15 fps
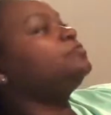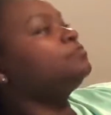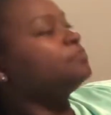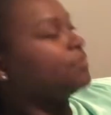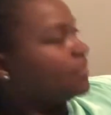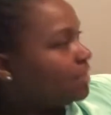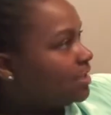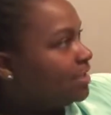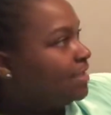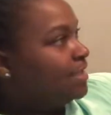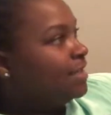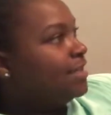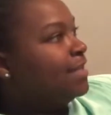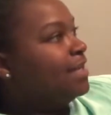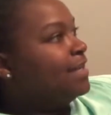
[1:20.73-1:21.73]
Well, I read
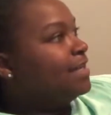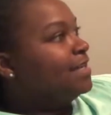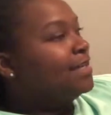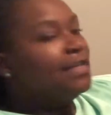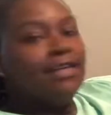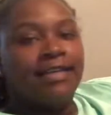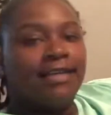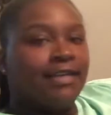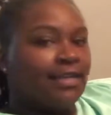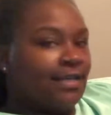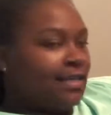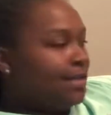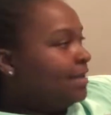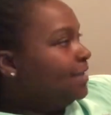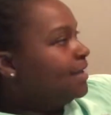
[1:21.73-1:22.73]
the reviews. They said it's
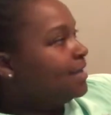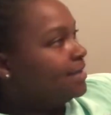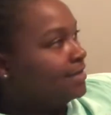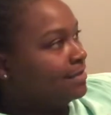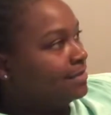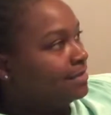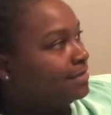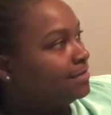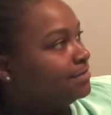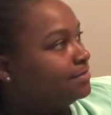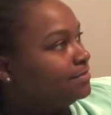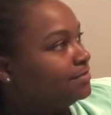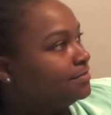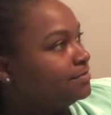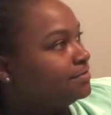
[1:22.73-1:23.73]
a true story.
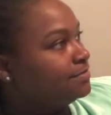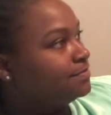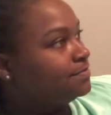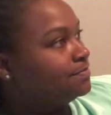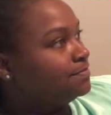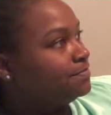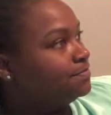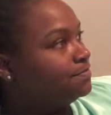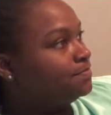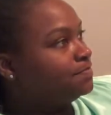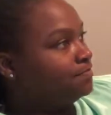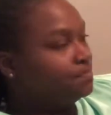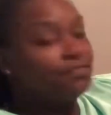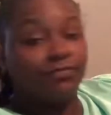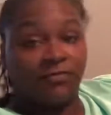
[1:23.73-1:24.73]
Is it a true story?
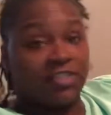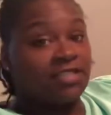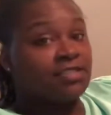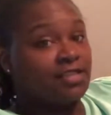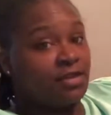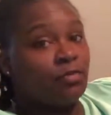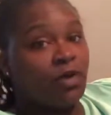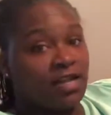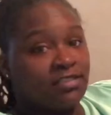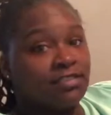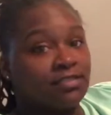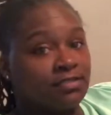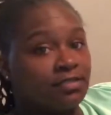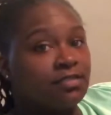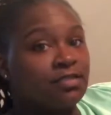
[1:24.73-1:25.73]
Mm-hmm. Just keep
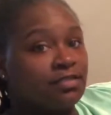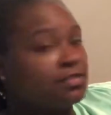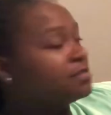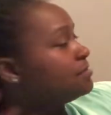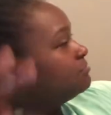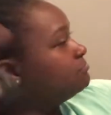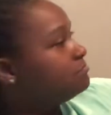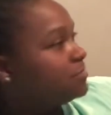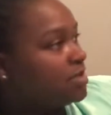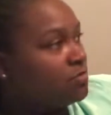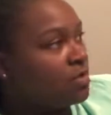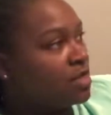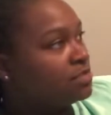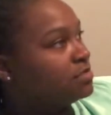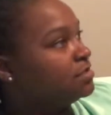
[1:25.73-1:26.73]
watching. Just
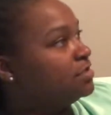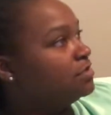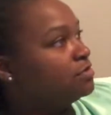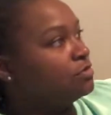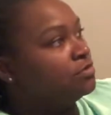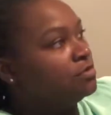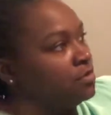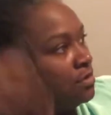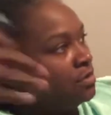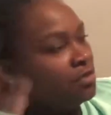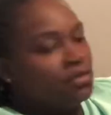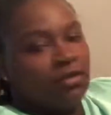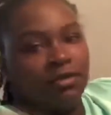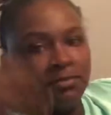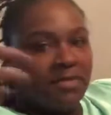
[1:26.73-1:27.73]
keep watching. It'll
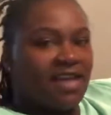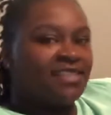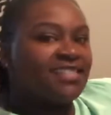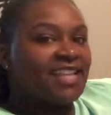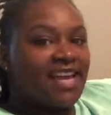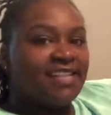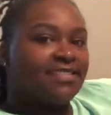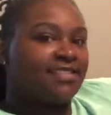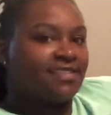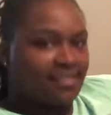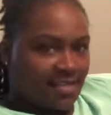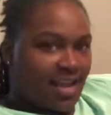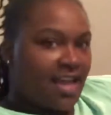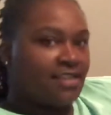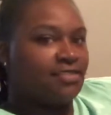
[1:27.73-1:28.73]
make
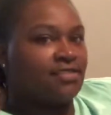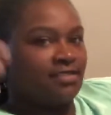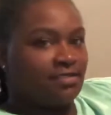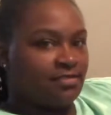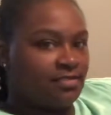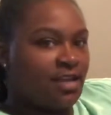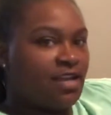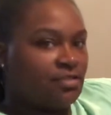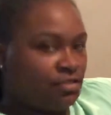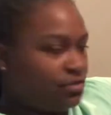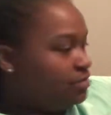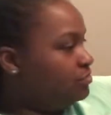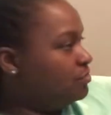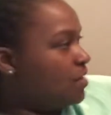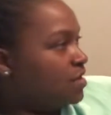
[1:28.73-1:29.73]
sense as it as
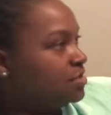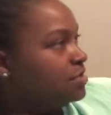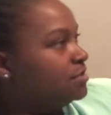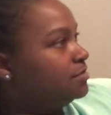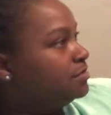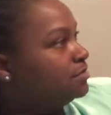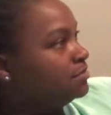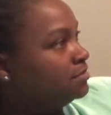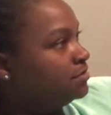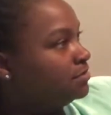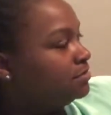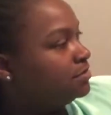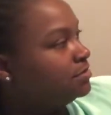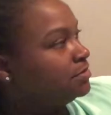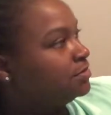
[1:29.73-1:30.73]
you watch it.
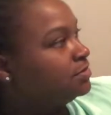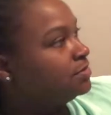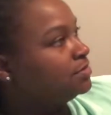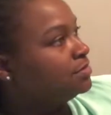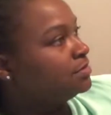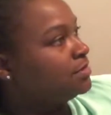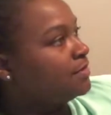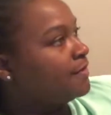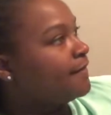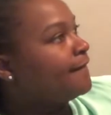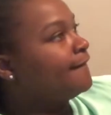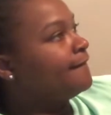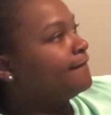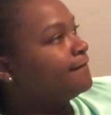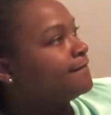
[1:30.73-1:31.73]
Well, all right
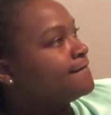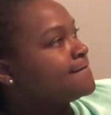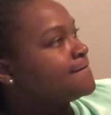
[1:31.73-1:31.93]
then.